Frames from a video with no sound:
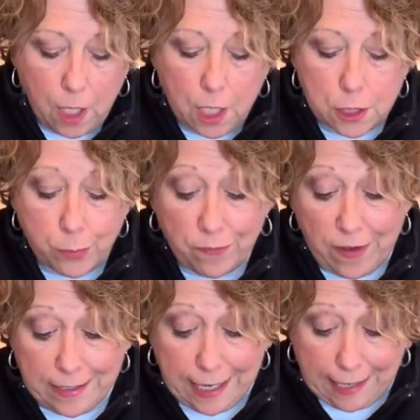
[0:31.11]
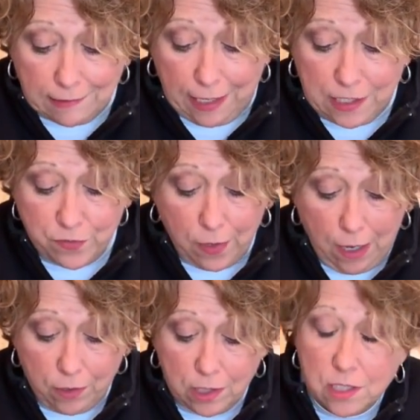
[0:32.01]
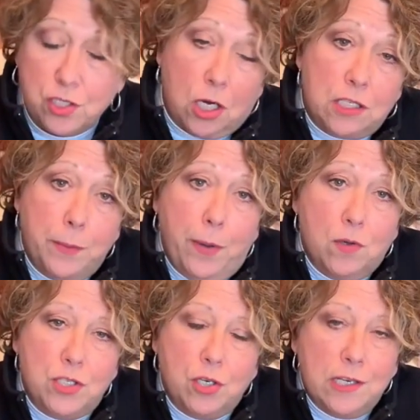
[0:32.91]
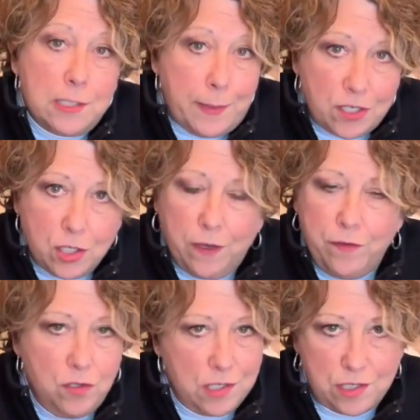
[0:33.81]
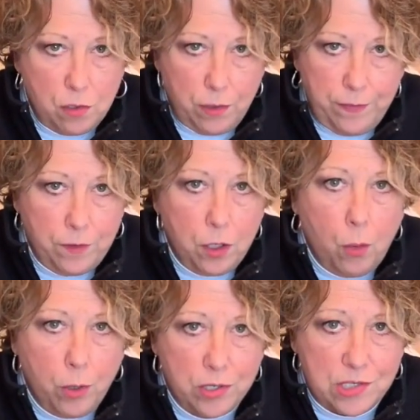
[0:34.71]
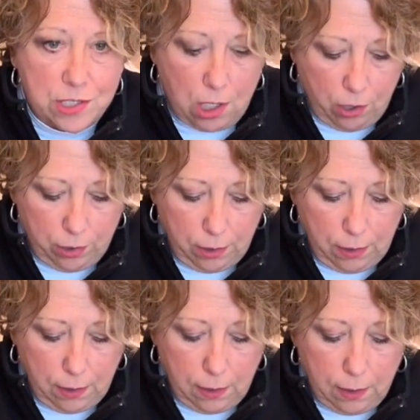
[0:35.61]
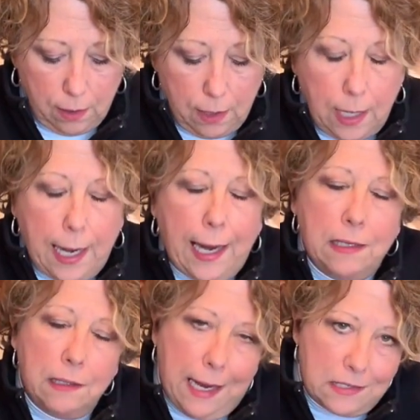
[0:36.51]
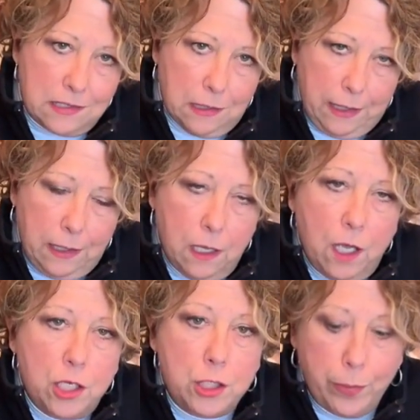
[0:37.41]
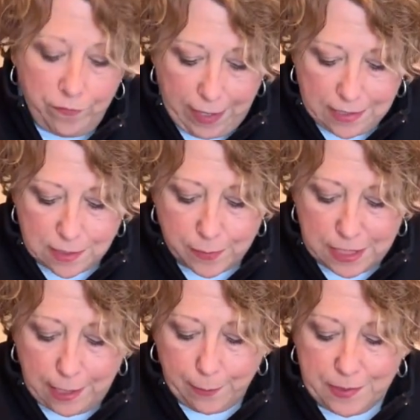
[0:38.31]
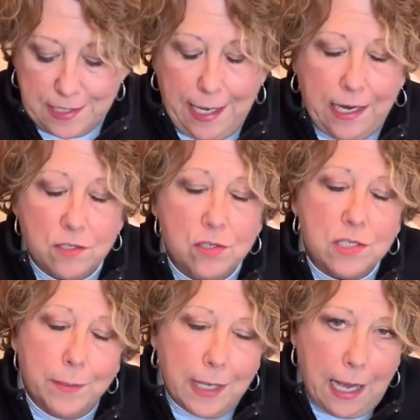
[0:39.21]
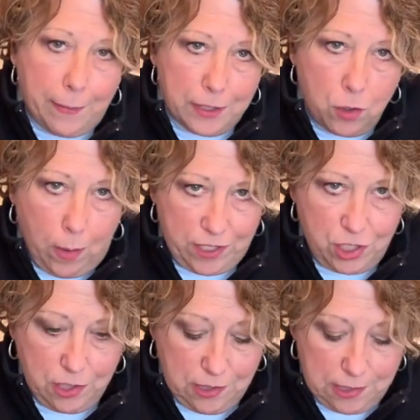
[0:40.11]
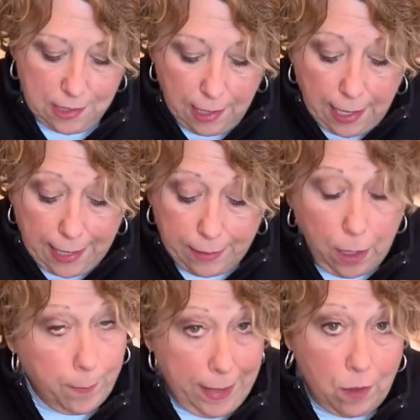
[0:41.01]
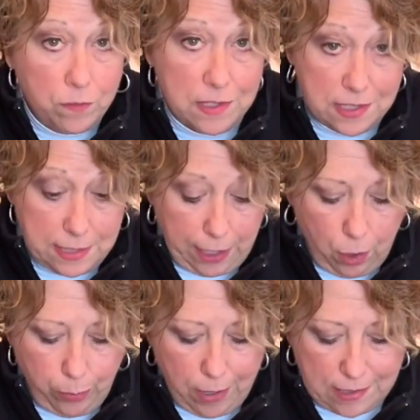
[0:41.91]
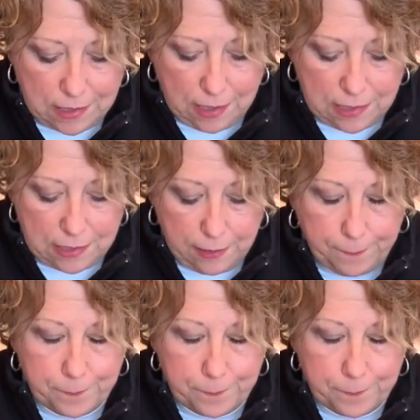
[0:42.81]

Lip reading: to provide guidelines for how to construct a poster, especially if you just don't even know where to start. And lastly, to provide some tips and answer some common questions about this entire process.